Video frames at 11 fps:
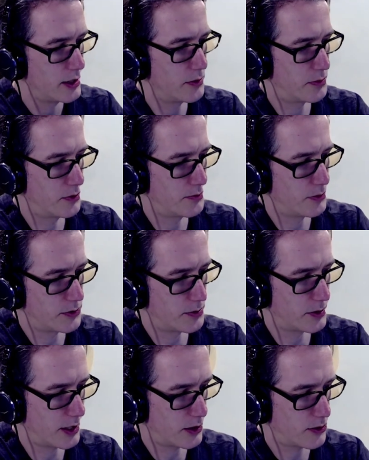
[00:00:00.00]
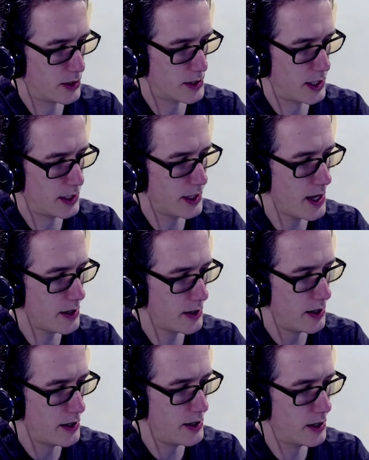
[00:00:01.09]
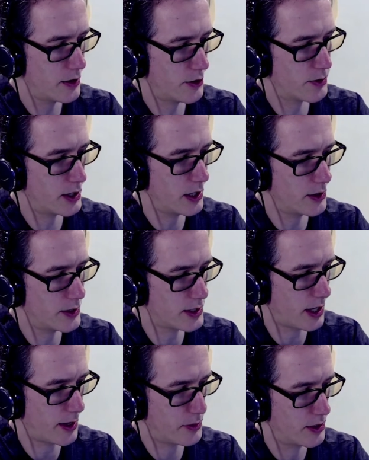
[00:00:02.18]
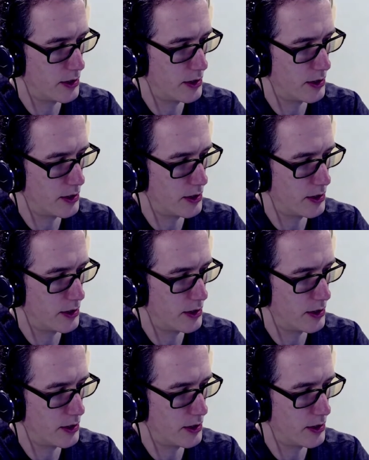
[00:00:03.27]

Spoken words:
You multiply across like that and you get 3 on the top.